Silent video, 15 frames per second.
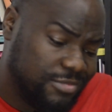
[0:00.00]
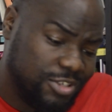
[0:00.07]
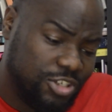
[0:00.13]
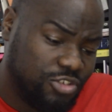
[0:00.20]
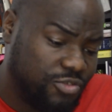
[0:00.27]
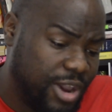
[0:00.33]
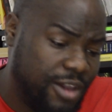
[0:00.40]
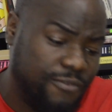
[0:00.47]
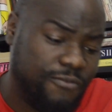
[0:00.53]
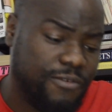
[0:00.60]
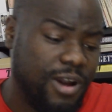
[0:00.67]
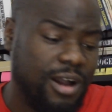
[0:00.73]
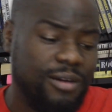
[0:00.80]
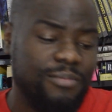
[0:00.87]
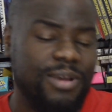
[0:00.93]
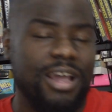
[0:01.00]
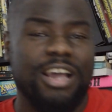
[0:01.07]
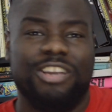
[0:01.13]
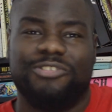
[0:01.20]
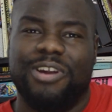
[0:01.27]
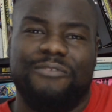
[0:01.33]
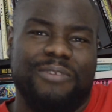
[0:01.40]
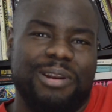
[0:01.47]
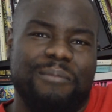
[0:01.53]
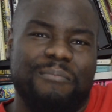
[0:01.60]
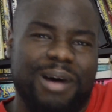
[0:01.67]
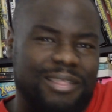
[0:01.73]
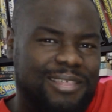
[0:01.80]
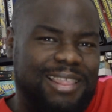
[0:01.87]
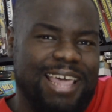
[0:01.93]
straight from the
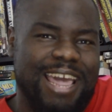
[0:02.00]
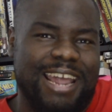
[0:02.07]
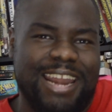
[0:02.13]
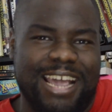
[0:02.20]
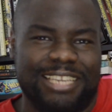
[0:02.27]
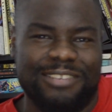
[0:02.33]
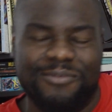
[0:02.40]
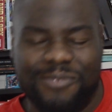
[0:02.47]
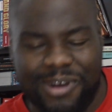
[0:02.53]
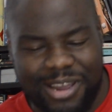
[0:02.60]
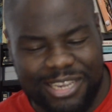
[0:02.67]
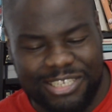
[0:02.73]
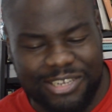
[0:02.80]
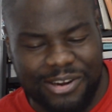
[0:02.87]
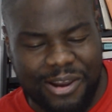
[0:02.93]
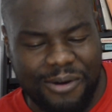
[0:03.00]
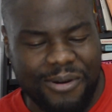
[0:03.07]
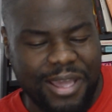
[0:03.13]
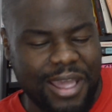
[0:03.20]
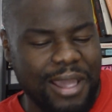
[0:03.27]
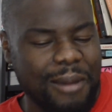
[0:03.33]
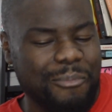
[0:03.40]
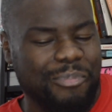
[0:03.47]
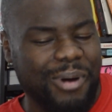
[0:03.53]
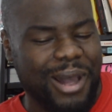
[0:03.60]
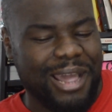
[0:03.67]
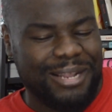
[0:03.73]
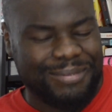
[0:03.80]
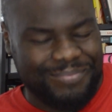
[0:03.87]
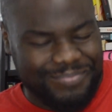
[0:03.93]
motherland, as it was,
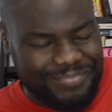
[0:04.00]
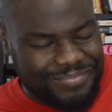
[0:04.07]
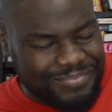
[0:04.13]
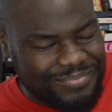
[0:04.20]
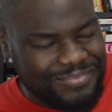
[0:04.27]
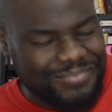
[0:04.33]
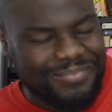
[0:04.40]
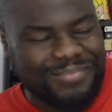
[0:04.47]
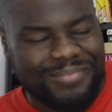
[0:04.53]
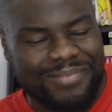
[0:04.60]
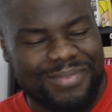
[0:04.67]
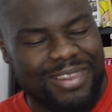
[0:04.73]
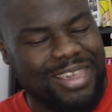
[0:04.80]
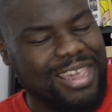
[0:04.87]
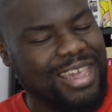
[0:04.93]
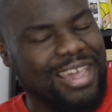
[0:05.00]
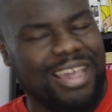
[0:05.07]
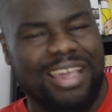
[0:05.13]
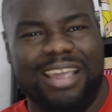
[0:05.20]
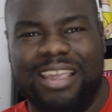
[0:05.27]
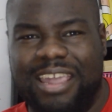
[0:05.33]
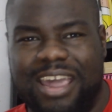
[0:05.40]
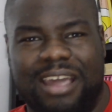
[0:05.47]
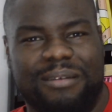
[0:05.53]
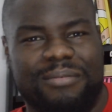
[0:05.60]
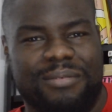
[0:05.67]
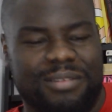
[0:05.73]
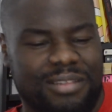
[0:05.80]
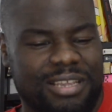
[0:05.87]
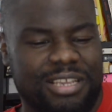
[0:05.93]
But yeah,
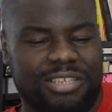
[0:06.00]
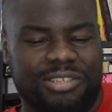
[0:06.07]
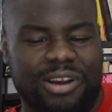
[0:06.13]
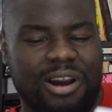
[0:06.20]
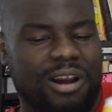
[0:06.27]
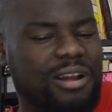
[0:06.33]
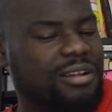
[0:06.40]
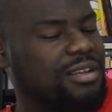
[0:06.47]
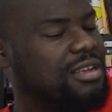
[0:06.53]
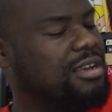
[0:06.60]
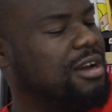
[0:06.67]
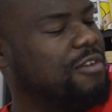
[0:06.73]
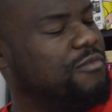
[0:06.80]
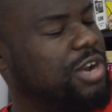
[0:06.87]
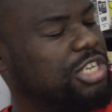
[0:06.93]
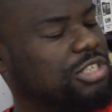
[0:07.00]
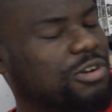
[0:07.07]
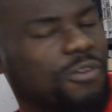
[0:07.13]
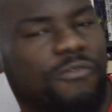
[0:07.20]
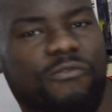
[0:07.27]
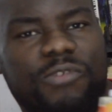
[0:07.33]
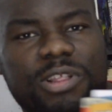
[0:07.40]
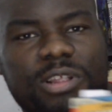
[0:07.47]
these are original